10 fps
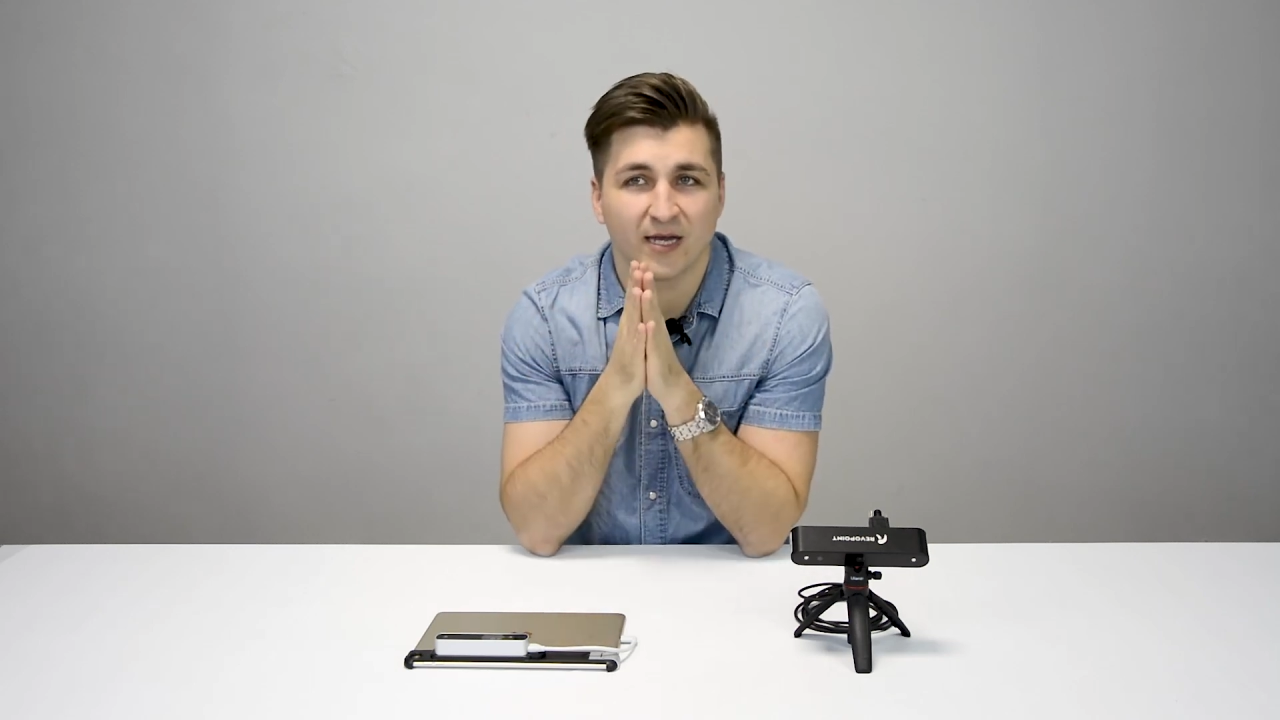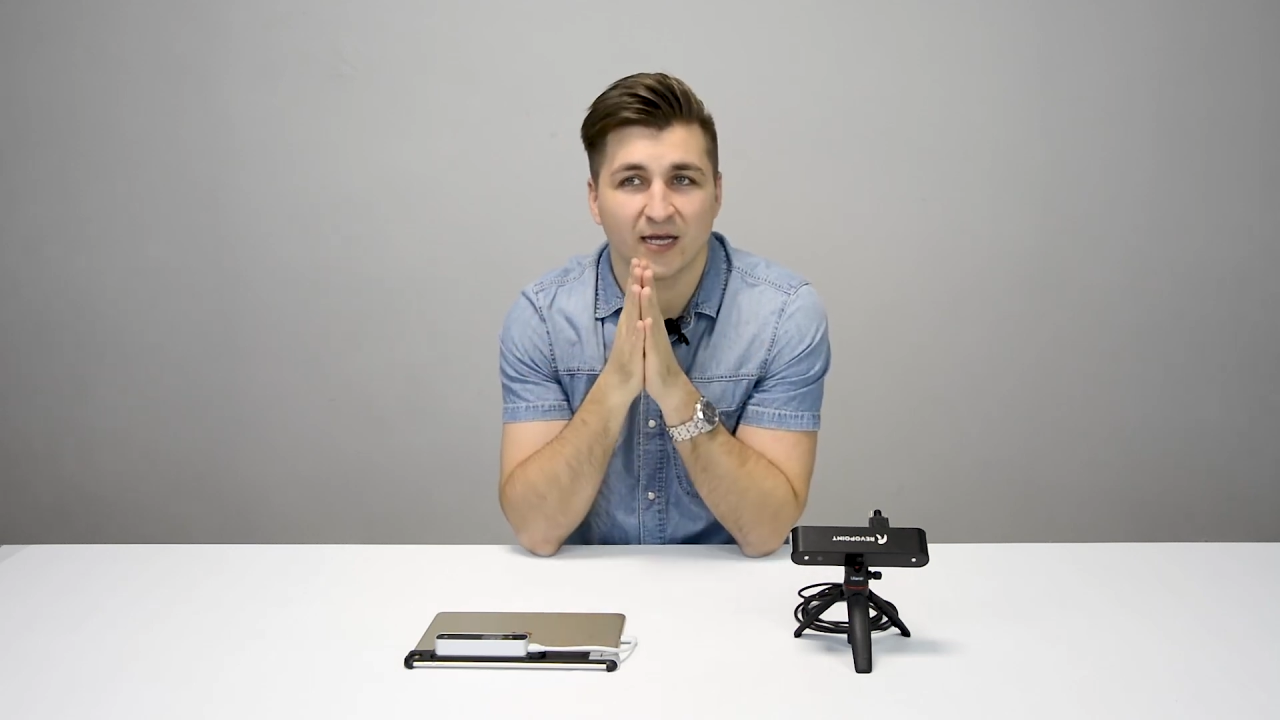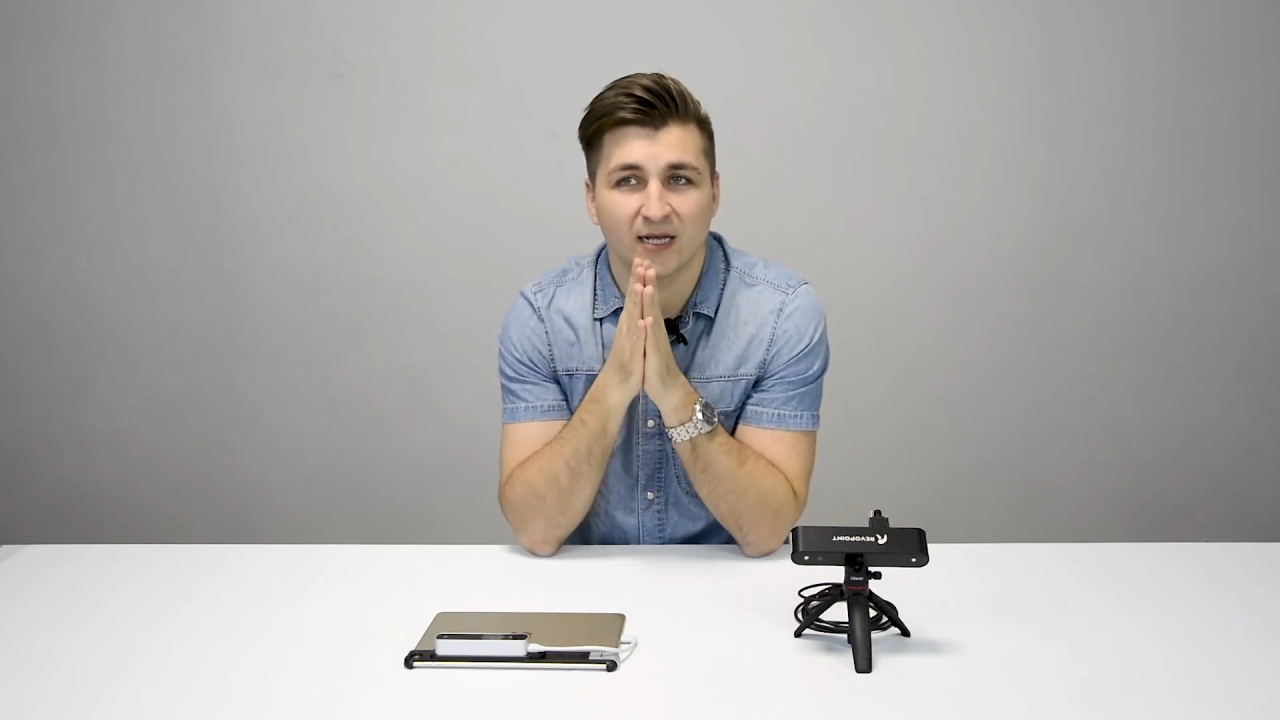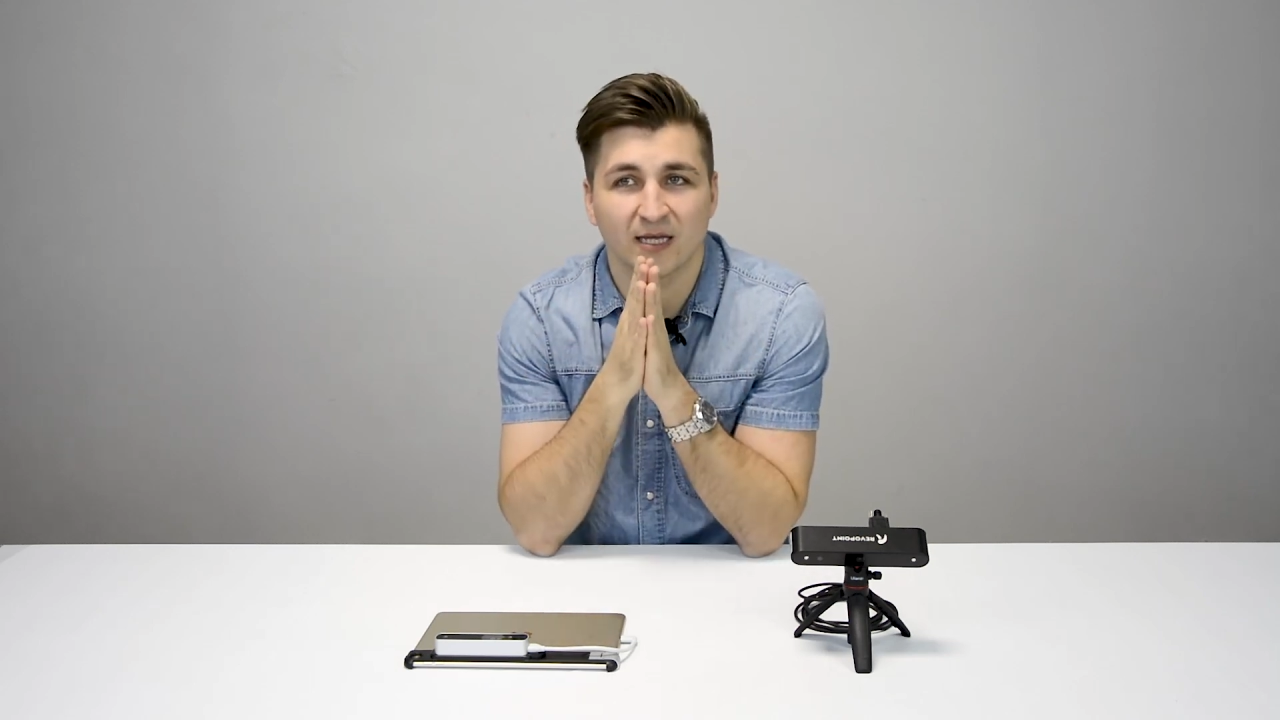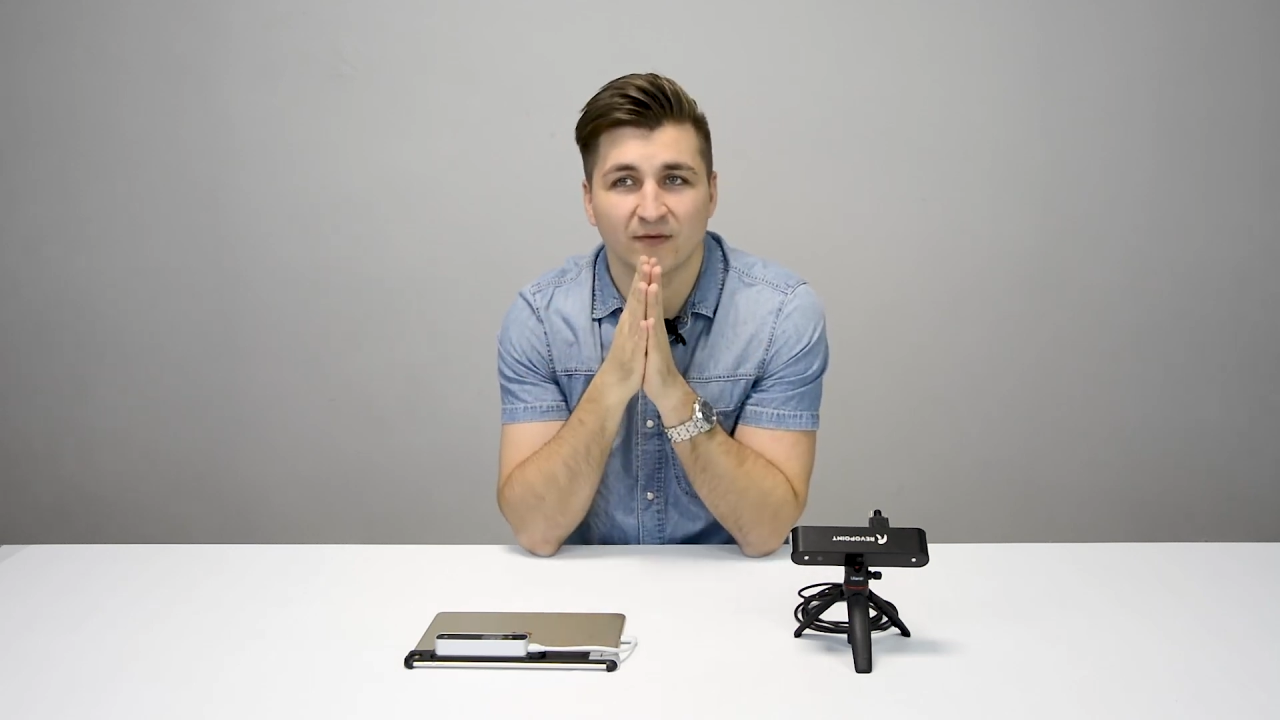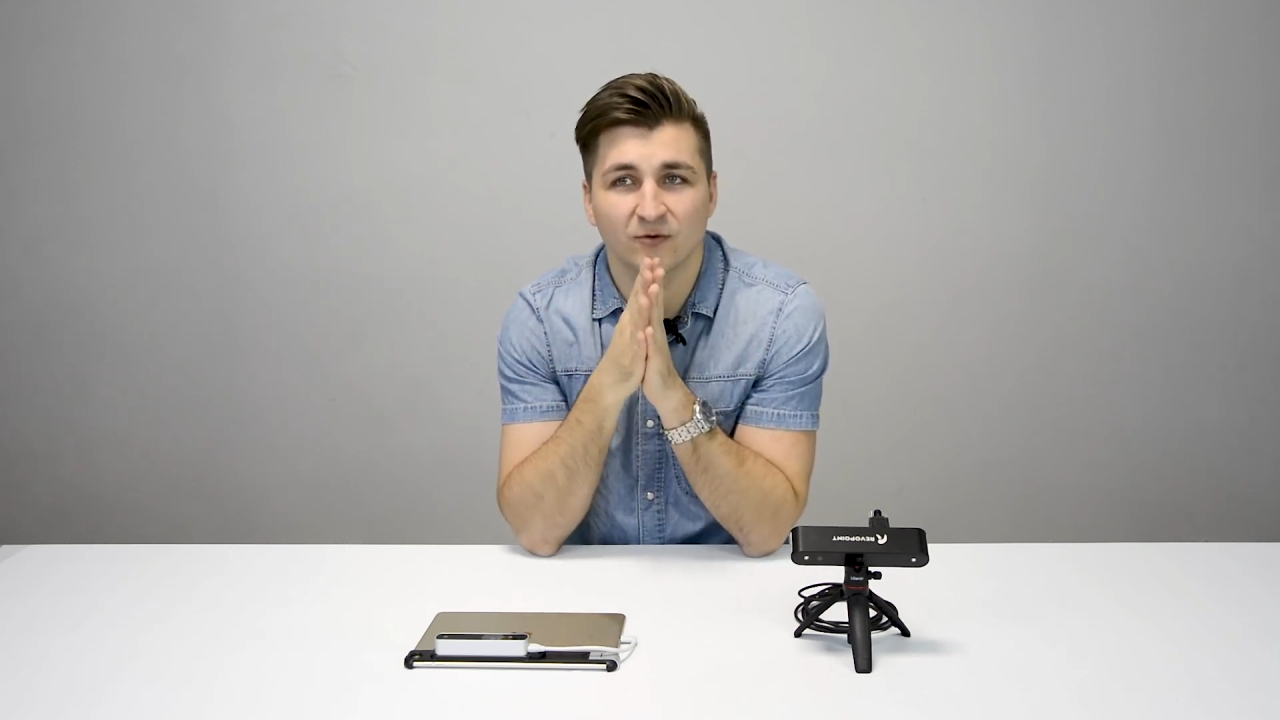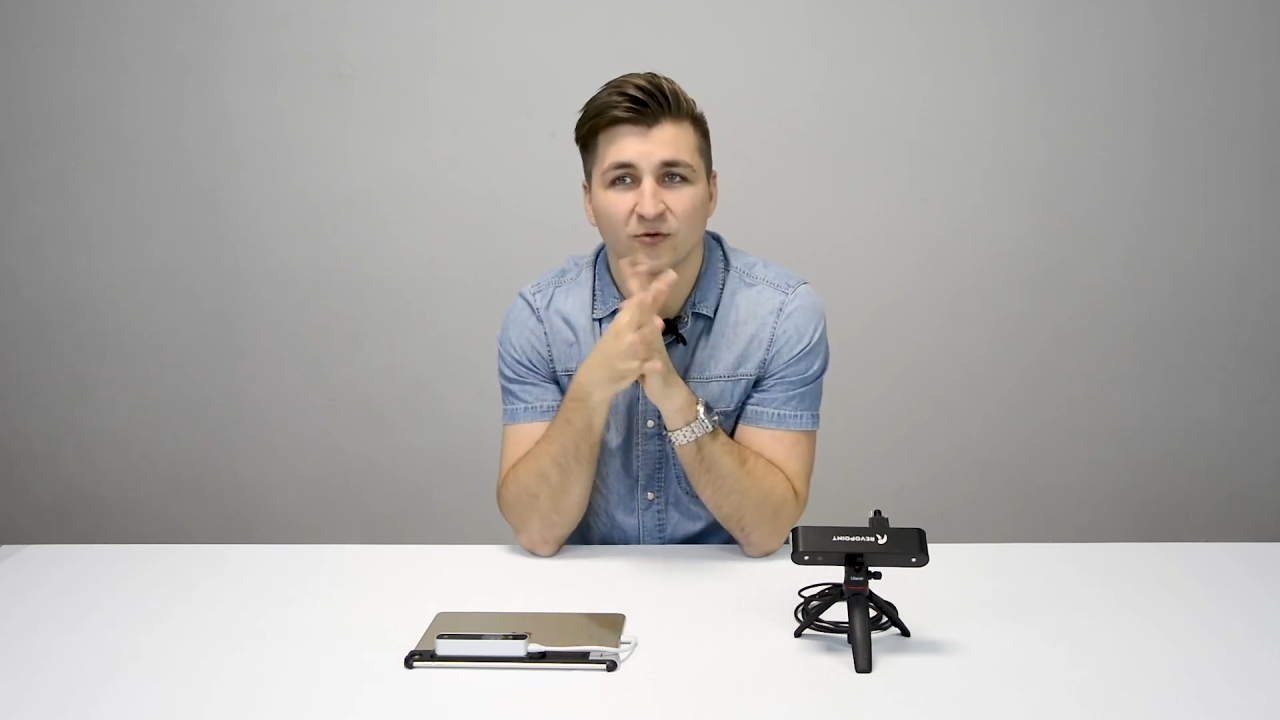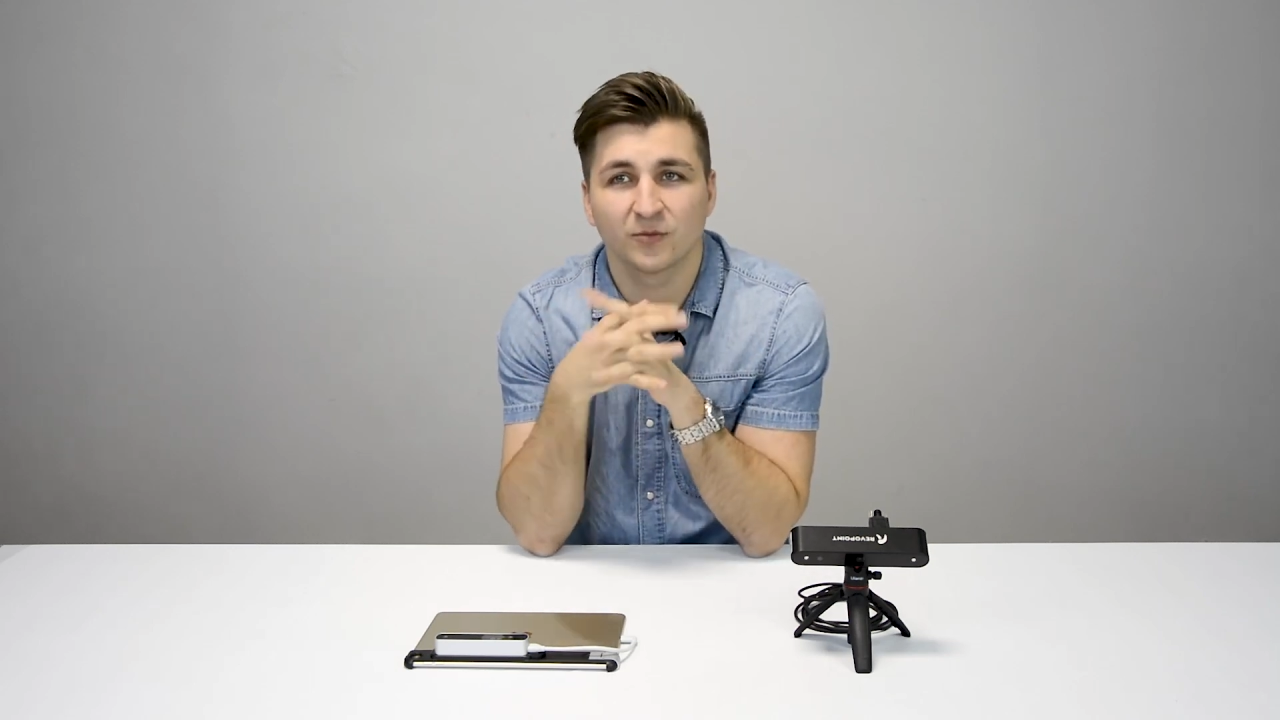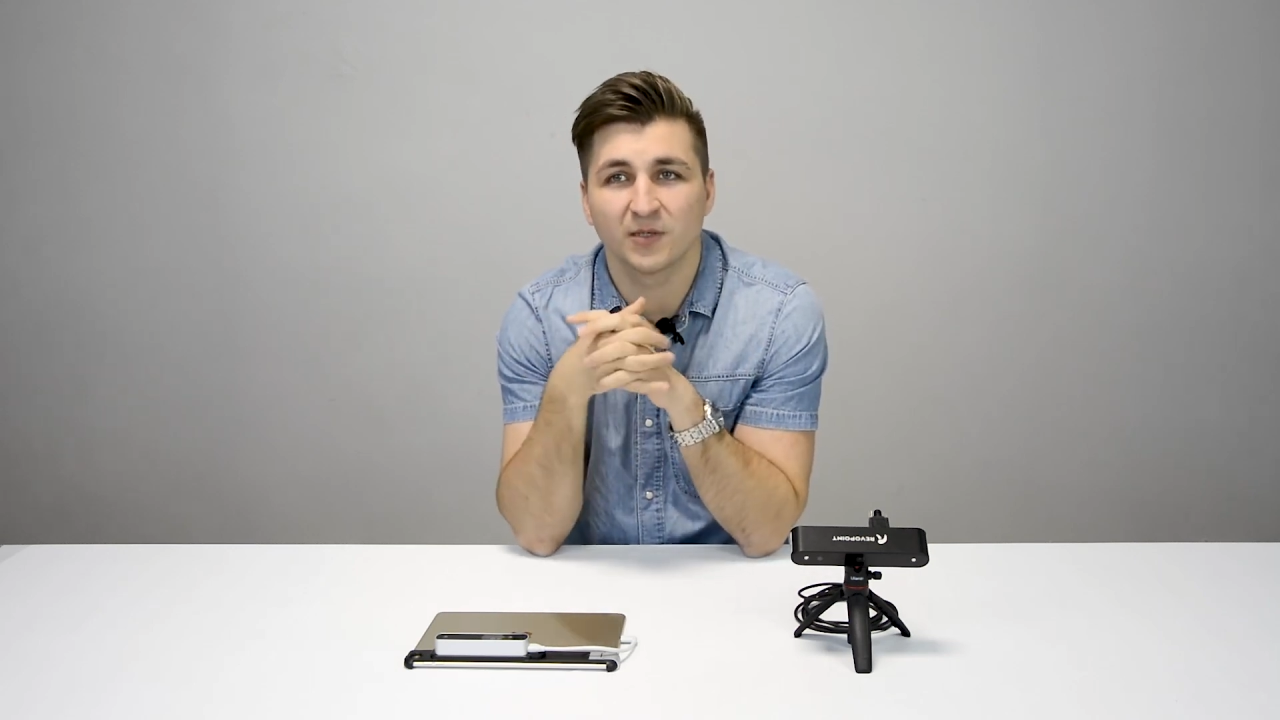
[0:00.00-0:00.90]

and I gave a good